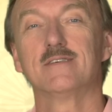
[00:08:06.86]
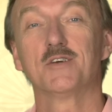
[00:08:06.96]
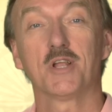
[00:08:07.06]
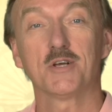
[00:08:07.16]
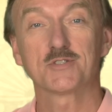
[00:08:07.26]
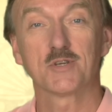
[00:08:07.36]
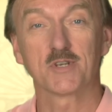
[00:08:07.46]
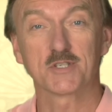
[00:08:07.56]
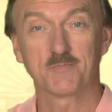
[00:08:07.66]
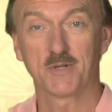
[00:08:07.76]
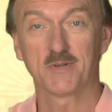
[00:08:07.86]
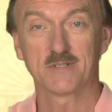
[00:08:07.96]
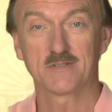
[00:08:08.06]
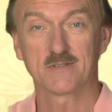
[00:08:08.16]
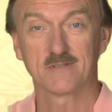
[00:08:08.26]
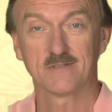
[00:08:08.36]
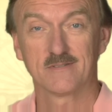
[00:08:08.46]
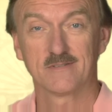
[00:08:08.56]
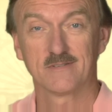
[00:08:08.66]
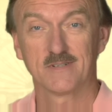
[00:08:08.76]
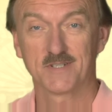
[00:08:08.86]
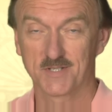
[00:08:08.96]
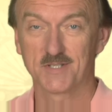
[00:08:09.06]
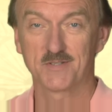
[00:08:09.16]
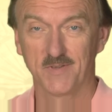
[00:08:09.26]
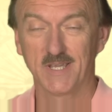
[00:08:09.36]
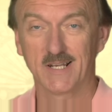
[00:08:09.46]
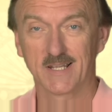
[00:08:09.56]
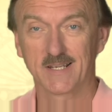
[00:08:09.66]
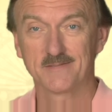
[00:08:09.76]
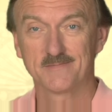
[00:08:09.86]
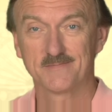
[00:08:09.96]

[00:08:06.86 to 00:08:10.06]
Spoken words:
you'll also experience a sense of healing.